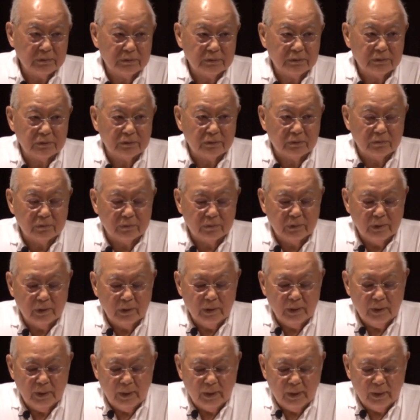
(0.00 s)
So
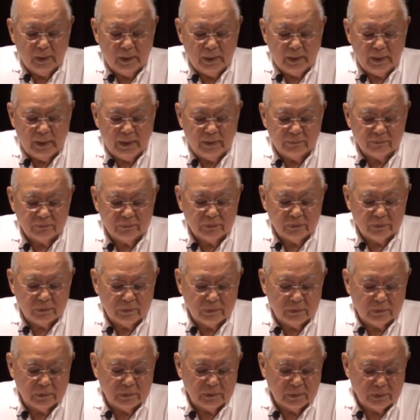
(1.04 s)

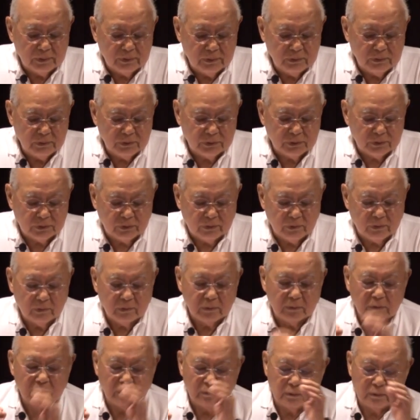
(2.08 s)
after the
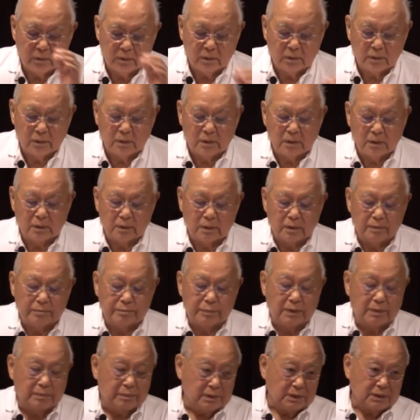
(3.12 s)
usual uh,
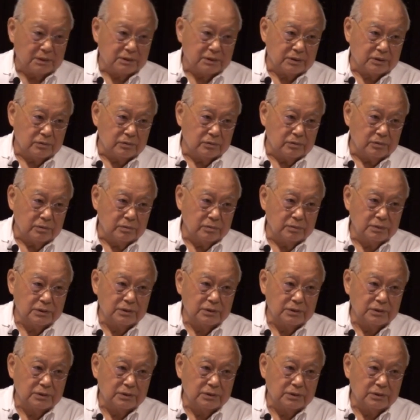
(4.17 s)
public school.